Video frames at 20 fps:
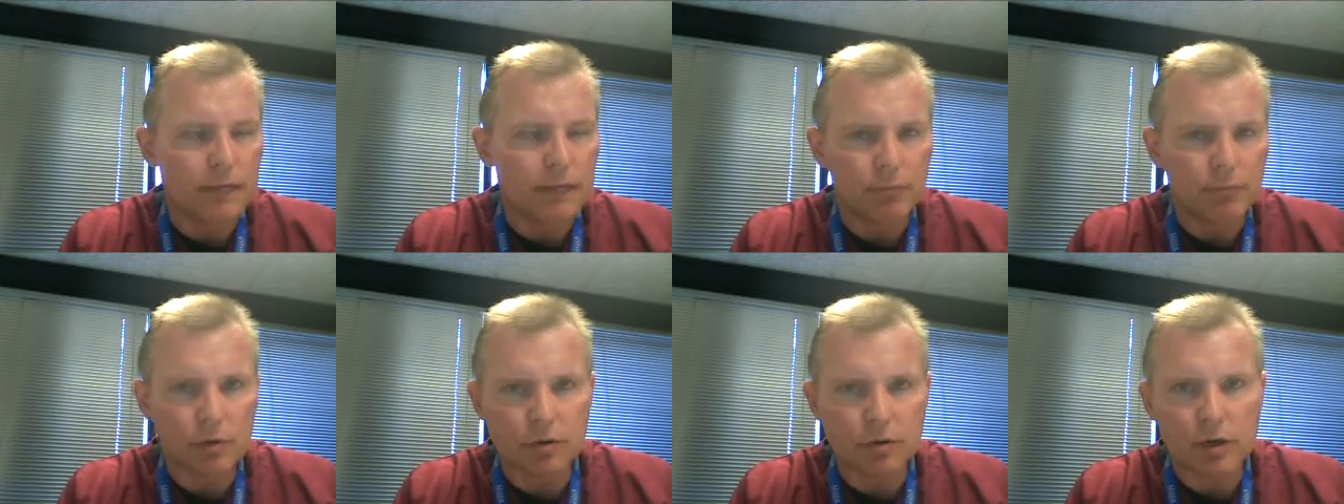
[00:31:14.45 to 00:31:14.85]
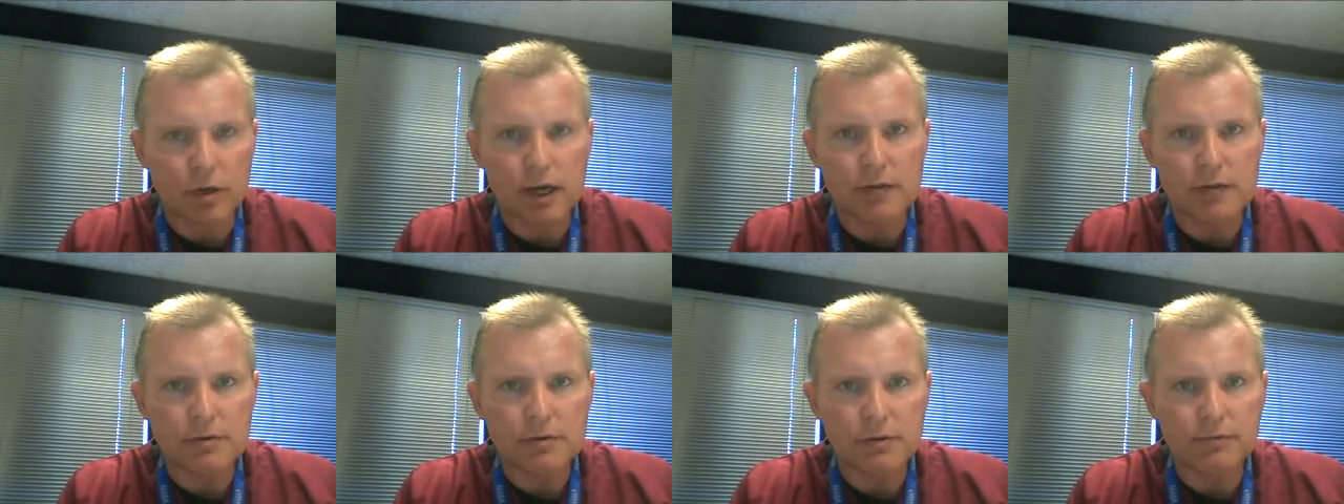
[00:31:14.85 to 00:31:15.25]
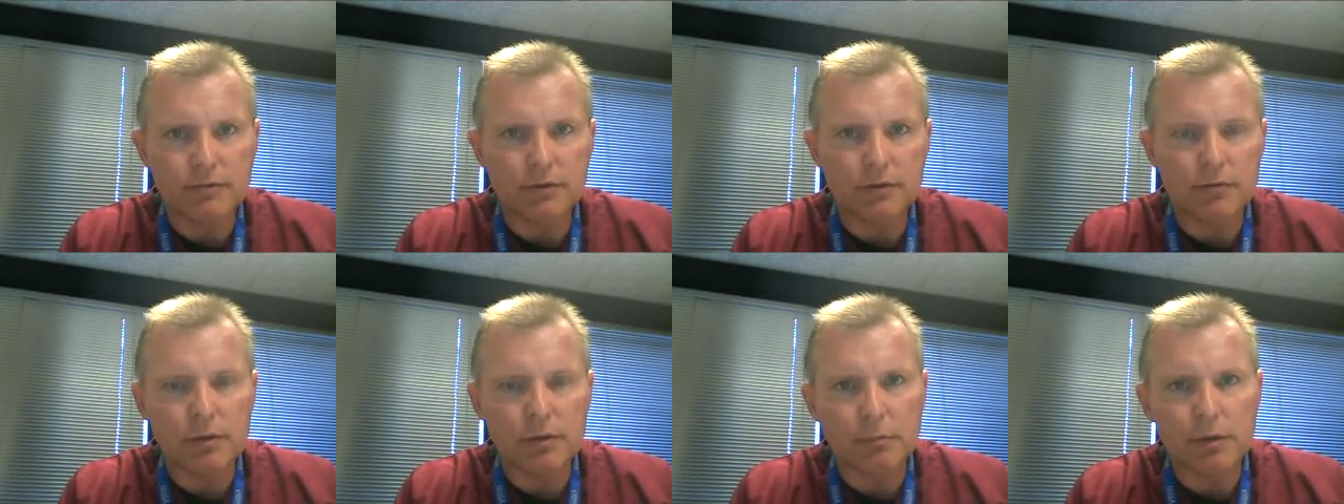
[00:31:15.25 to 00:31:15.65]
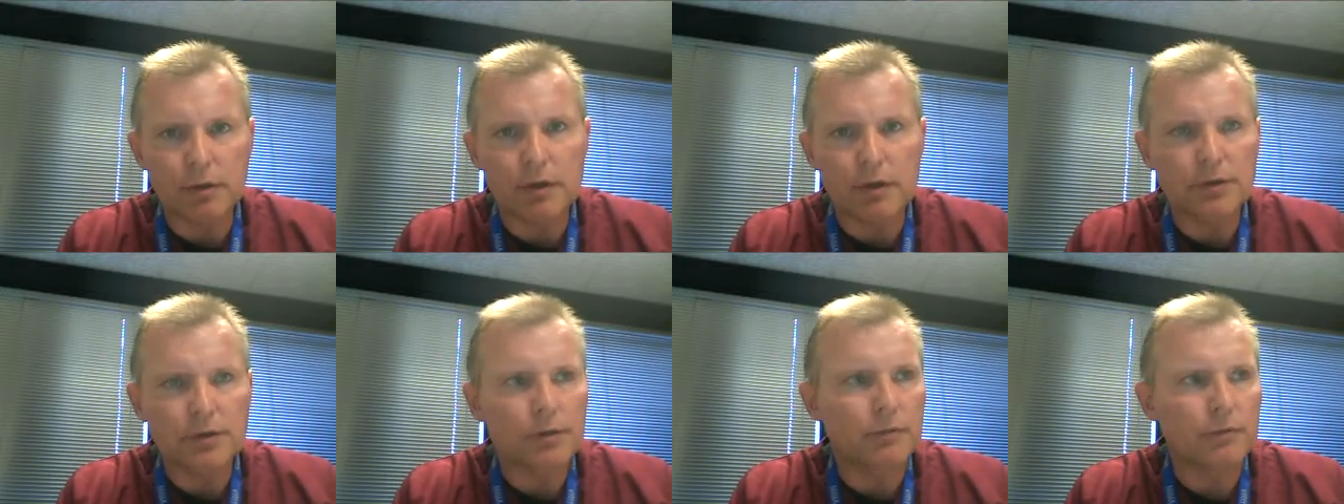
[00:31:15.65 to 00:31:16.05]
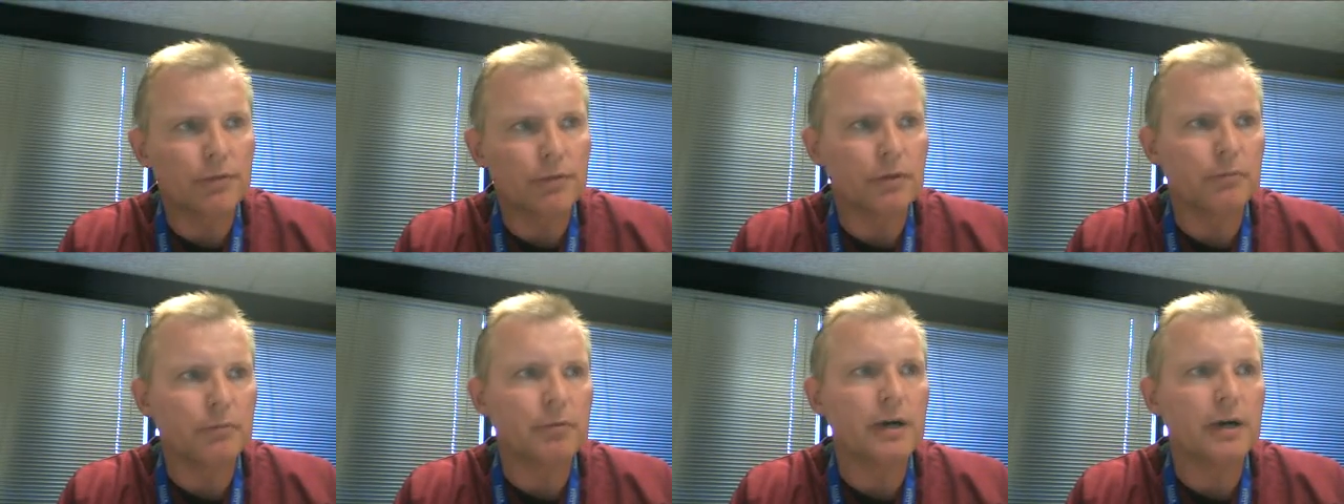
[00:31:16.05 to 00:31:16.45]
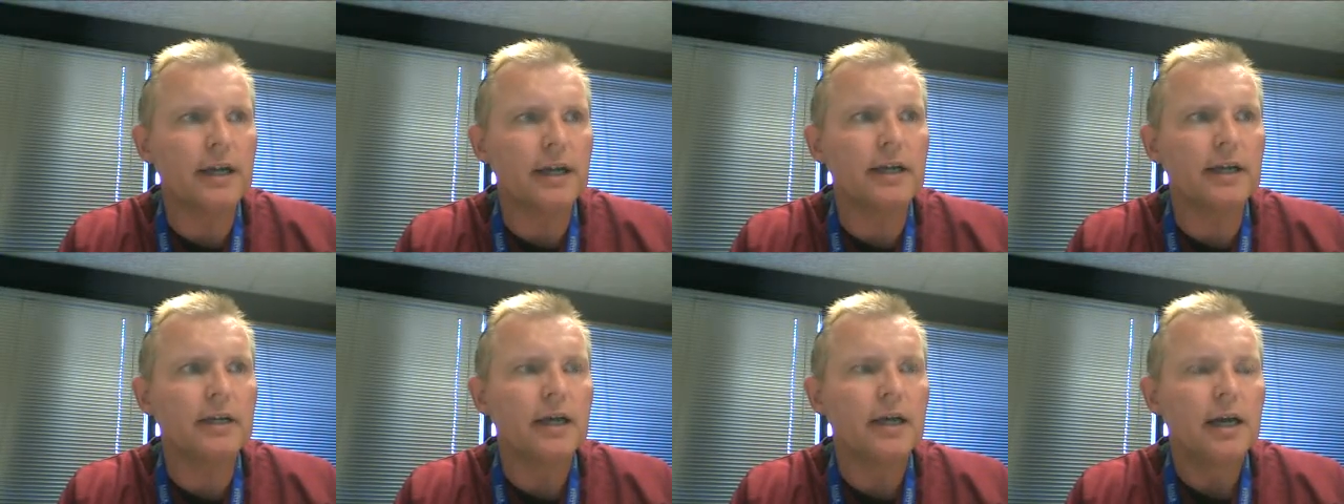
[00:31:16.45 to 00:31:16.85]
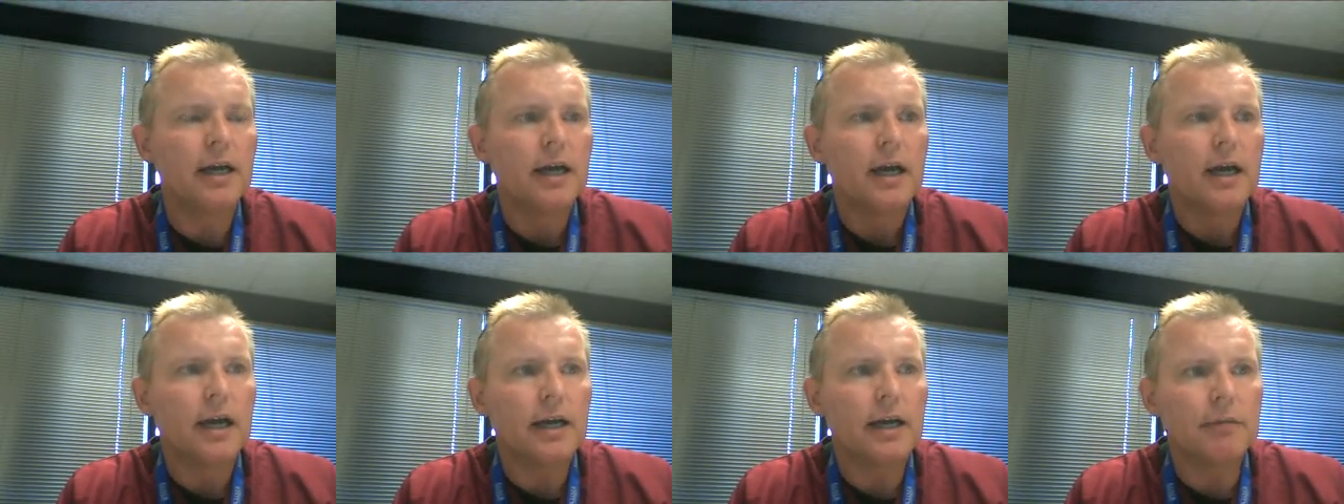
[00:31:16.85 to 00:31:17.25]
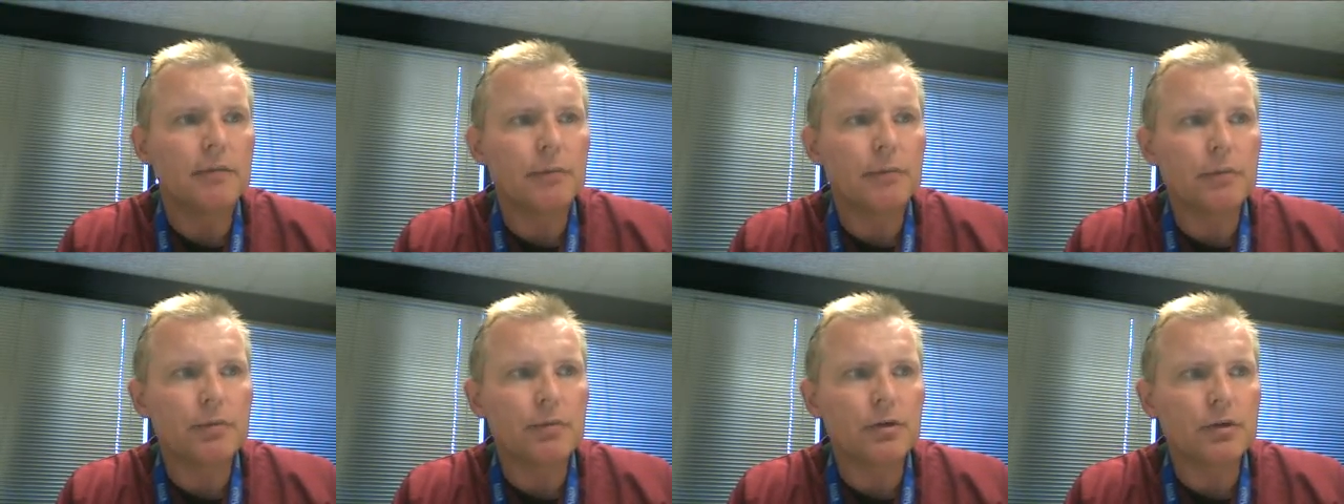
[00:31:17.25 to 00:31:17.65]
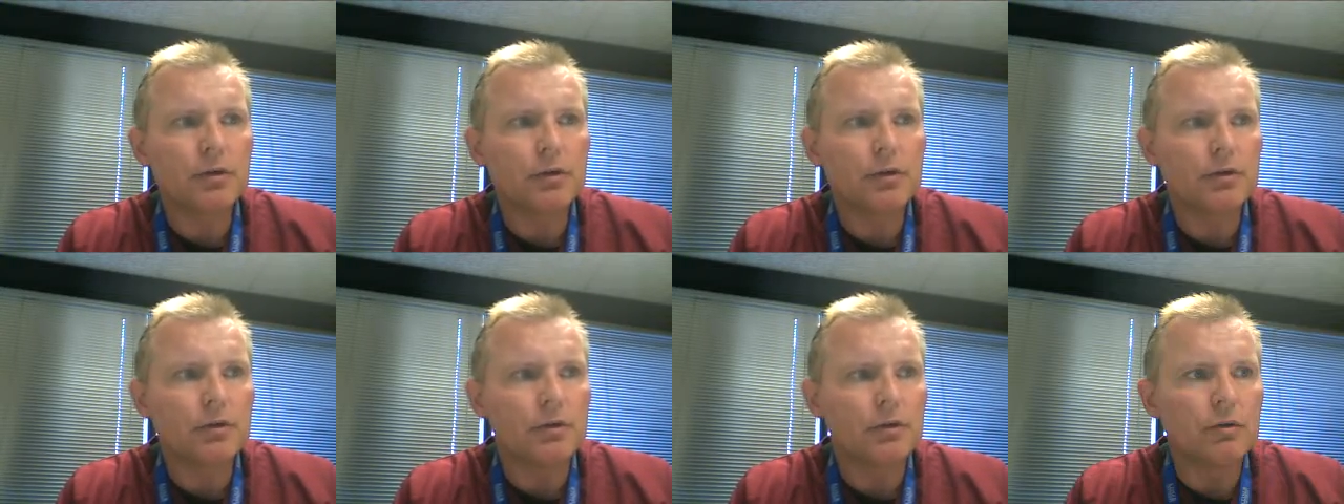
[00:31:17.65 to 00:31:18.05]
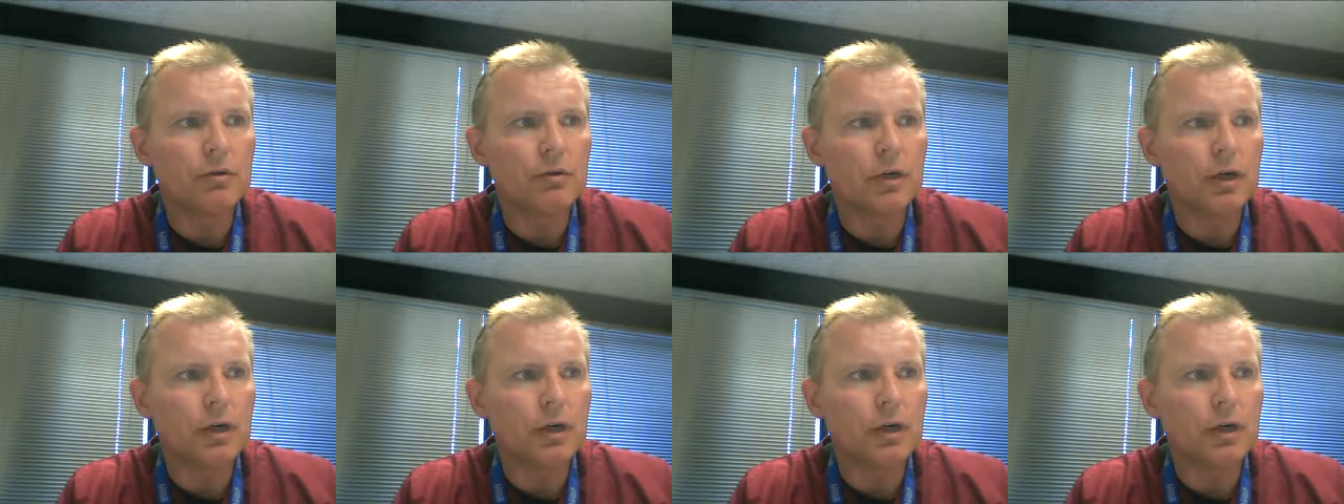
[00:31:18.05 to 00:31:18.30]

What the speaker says: derives from the parts of your brain, and people who